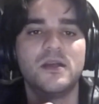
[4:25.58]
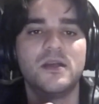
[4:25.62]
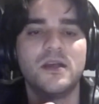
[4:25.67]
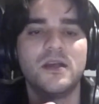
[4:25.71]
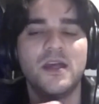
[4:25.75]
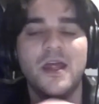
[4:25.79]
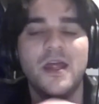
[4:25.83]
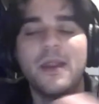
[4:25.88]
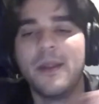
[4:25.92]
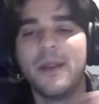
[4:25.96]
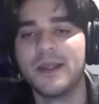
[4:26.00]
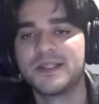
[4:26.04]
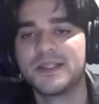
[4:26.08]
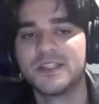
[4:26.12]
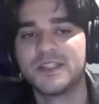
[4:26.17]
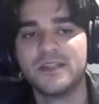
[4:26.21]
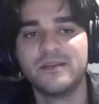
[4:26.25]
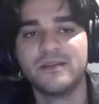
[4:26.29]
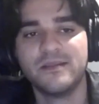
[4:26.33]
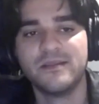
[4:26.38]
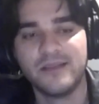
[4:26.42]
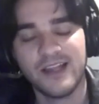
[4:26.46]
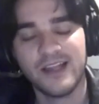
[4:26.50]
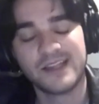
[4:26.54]
and that's
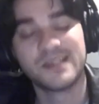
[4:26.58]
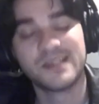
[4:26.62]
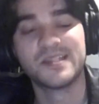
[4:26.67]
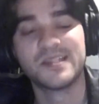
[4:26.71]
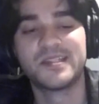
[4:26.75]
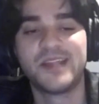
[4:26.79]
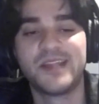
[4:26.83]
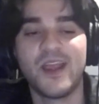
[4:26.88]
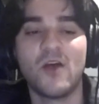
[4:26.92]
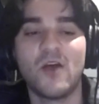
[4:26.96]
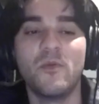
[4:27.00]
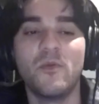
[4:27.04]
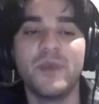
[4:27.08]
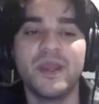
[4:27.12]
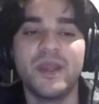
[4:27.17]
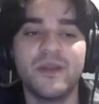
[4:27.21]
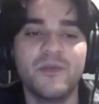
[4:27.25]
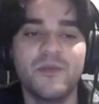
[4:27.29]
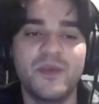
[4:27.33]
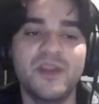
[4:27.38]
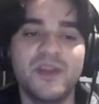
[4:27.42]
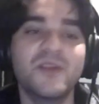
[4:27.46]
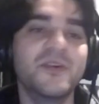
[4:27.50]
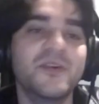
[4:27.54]
a stalemate
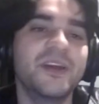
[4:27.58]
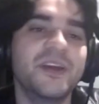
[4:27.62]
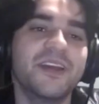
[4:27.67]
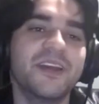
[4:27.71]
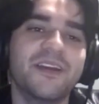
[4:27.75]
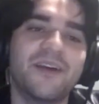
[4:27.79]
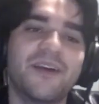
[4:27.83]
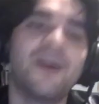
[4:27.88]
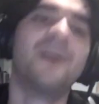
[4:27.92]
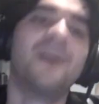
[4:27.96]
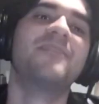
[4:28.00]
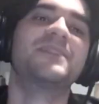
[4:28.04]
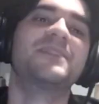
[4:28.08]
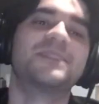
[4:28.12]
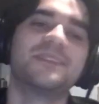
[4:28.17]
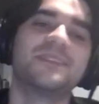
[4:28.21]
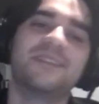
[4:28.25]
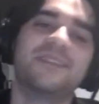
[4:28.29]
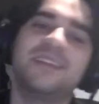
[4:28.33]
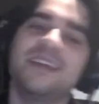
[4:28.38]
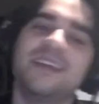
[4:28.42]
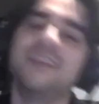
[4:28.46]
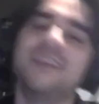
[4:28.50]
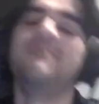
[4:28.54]
immediately. Obviously
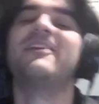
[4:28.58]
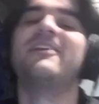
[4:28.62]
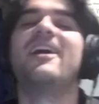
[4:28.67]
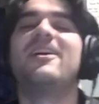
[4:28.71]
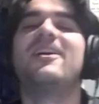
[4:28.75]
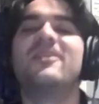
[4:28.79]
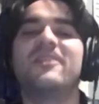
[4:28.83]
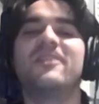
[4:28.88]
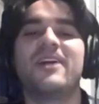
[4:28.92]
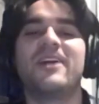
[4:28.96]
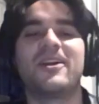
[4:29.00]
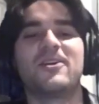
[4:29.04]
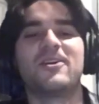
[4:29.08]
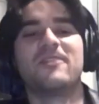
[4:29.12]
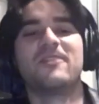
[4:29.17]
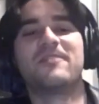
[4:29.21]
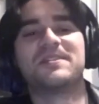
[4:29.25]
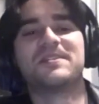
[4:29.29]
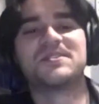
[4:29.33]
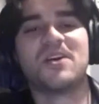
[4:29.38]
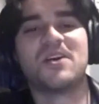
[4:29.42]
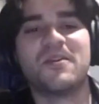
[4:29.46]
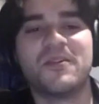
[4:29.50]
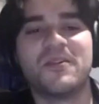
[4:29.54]
the eval, I don't know if it's
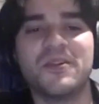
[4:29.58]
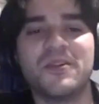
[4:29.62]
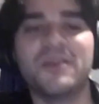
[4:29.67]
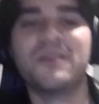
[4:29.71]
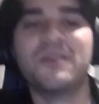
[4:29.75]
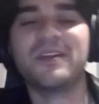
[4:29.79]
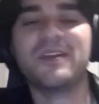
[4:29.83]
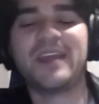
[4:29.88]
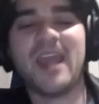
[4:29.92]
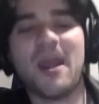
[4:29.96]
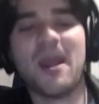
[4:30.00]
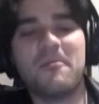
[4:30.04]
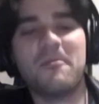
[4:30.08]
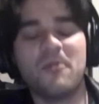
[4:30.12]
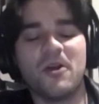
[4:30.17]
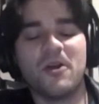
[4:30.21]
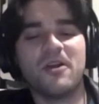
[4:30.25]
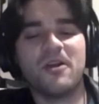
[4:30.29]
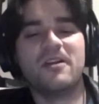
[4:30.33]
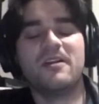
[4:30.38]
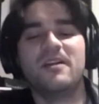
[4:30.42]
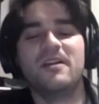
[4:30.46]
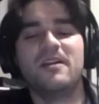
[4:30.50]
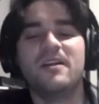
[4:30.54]
on the camera
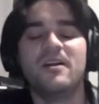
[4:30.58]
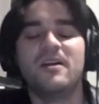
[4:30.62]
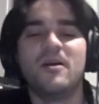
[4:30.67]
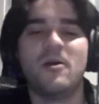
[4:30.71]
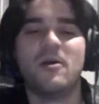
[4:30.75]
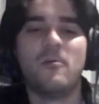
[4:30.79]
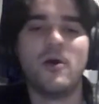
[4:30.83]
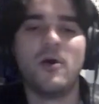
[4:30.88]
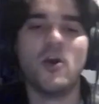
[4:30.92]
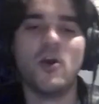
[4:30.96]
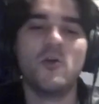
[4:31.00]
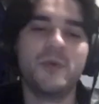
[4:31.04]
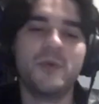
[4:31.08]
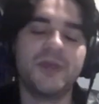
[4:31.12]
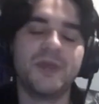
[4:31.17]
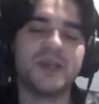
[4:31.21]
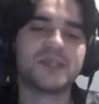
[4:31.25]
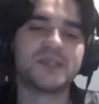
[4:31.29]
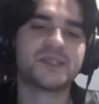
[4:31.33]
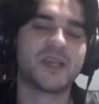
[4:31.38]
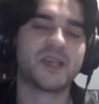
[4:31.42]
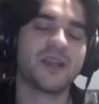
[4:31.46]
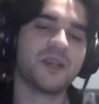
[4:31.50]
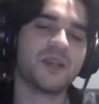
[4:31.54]
on my OBS
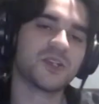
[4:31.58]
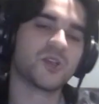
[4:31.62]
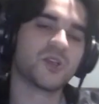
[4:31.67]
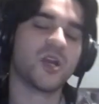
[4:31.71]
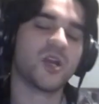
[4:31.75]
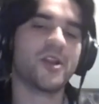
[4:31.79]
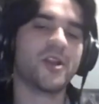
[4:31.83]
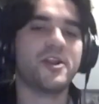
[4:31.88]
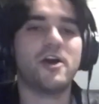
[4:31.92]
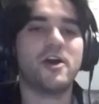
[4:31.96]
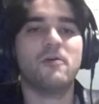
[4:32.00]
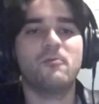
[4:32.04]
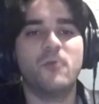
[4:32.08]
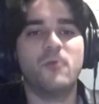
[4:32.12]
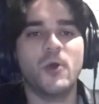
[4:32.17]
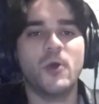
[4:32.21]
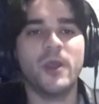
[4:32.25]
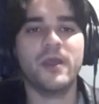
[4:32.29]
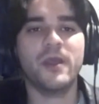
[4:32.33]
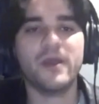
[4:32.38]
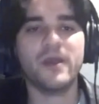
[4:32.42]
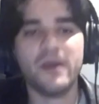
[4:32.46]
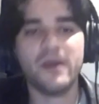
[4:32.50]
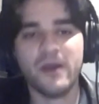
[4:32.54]
settings right now,
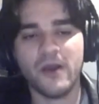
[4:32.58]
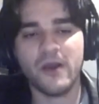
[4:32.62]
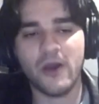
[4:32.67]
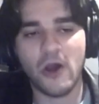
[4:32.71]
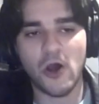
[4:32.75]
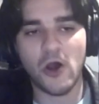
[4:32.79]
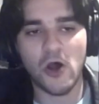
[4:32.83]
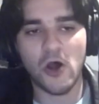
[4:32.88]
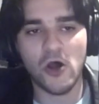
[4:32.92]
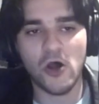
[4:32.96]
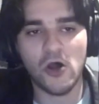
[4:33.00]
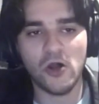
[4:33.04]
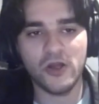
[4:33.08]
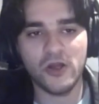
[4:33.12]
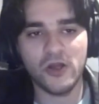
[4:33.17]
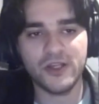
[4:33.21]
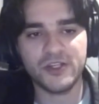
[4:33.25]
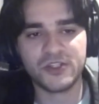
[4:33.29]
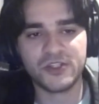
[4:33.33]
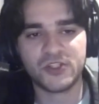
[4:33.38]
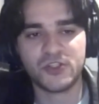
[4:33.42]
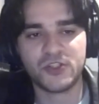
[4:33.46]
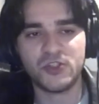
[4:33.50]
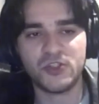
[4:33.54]
but it
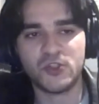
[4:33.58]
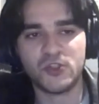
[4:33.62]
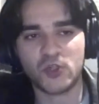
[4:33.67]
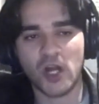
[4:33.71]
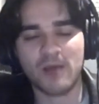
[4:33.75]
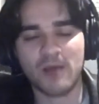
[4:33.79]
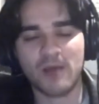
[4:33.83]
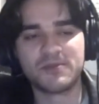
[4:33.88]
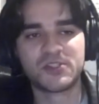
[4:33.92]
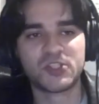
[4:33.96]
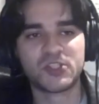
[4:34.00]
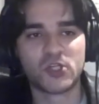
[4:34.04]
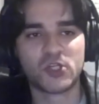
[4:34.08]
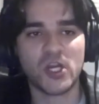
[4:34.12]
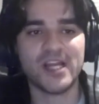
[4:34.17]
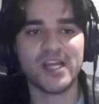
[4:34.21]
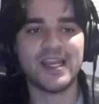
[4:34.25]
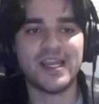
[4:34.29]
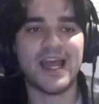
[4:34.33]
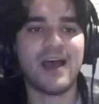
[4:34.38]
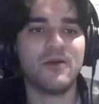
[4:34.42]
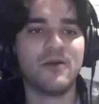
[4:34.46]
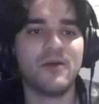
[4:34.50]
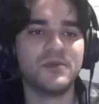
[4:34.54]
just drops straight
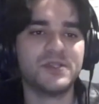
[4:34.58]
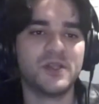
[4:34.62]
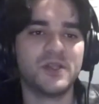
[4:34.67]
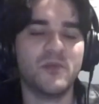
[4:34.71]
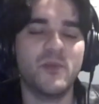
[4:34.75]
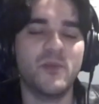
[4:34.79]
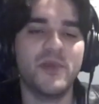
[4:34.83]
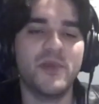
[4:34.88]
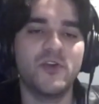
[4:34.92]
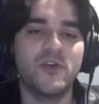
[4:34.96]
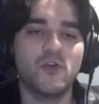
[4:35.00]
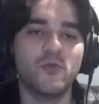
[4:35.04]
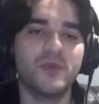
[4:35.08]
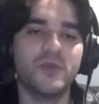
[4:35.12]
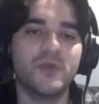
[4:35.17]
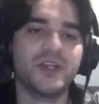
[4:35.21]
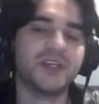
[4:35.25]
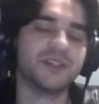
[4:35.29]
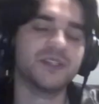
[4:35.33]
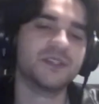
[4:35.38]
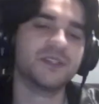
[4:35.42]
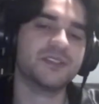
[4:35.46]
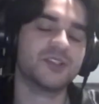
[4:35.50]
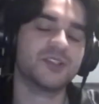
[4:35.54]
down to the middle
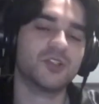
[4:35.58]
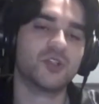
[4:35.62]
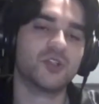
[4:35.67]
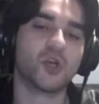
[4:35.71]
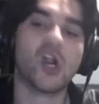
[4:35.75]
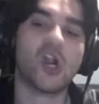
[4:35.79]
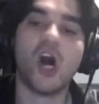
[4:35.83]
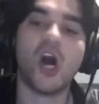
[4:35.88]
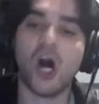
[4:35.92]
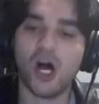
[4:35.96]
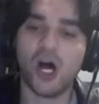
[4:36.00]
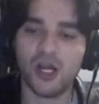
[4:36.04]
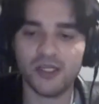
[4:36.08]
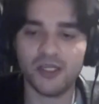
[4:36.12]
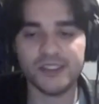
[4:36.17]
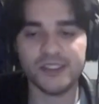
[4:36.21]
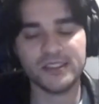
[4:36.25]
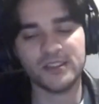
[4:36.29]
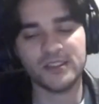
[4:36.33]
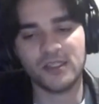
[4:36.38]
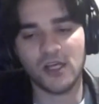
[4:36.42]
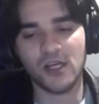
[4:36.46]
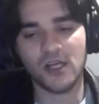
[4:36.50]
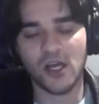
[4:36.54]
because it's a draw.
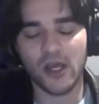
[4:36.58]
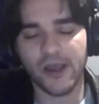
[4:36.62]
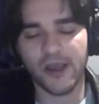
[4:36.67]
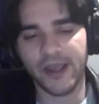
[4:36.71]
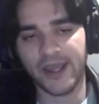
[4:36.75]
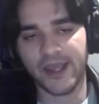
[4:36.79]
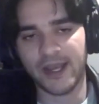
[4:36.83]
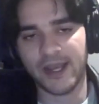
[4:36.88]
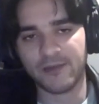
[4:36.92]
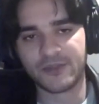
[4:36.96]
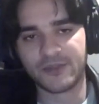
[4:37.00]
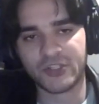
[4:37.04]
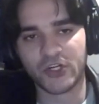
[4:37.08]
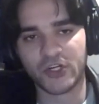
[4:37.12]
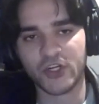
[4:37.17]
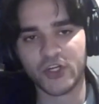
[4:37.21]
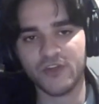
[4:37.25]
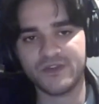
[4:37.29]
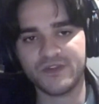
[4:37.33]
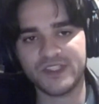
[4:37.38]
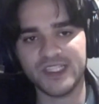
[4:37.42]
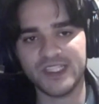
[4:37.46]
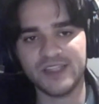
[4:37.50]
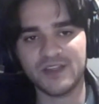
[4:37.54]
And I'm sure you've
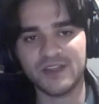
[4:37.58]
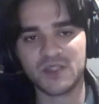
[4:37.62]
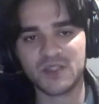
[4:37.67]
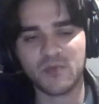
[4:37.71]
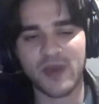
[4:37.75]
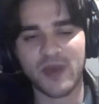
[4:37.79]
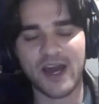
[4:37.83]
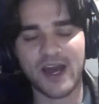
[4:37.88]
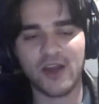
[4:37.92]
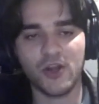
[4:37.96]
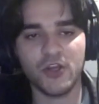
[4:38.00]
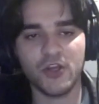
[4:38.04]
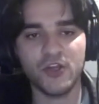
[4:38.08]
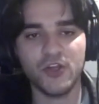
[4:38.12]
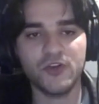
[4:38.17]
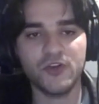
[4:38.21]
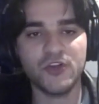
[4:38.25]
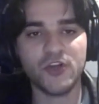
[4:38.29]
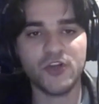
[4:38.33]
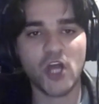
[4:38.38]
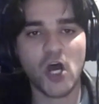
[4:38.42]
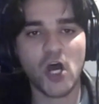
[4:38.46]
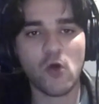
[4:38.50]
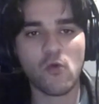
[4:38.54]
seen this pattern. You do
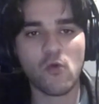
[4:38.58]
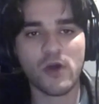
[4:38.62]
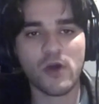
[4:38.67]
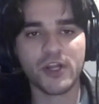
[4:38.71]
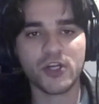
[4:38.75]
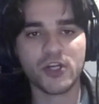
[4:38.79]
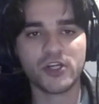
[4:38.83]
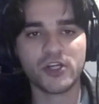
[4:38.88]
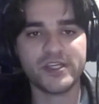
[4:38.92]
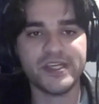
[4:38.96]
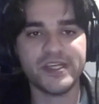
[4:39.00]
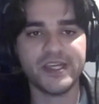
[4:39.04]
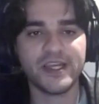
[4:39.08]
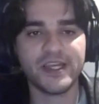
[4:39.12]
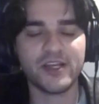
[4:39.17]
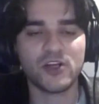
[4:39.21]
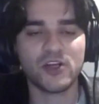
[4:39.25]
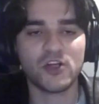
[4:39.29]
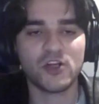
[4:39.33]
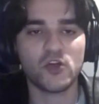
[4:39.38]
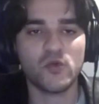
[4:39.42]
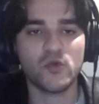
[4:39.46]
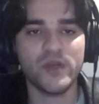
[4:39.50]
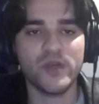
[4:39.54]
not want your king and your
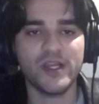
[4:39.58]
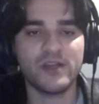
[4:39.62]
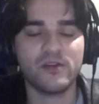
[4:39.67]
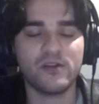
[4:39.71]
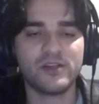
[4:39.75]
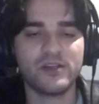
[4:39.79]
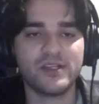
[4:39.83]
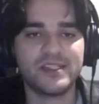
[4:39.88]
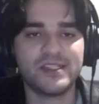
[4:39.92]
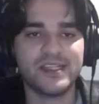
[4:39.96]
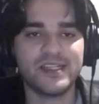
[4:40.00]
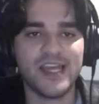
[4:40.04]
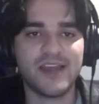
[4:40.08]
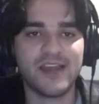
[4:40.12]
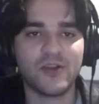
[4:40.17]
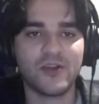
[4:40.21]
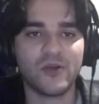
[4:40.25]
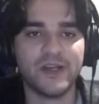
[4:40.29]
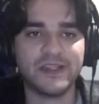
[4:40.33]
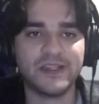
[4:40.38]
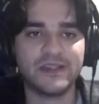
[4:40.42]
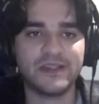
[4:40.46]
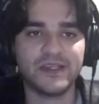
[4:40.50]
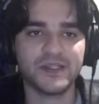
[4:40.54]
queen together
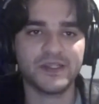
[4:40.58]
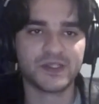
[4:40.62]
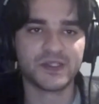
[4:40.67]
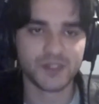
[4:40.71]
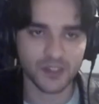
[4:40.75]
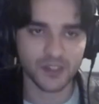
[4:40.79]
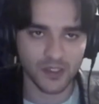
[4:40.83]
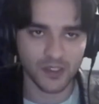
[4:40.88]
like this